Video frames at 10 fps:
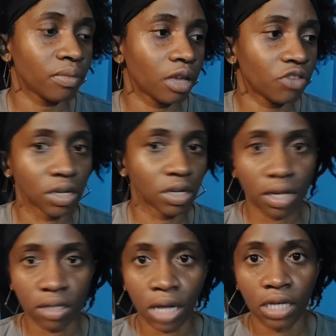just
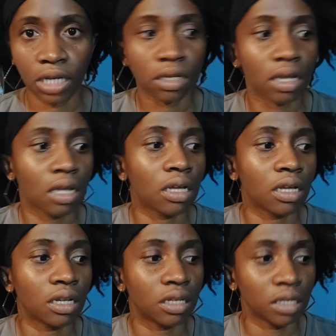last night.
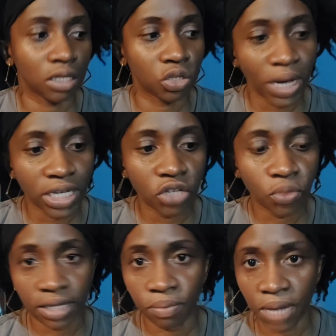The
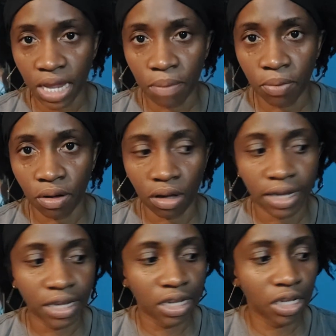2020 paper
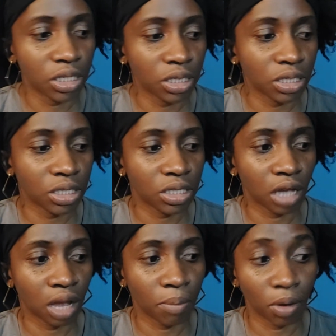is
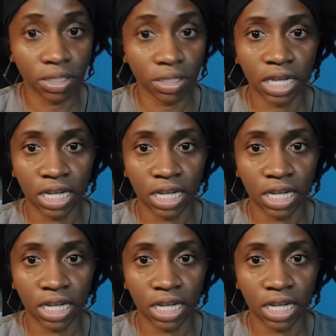about skin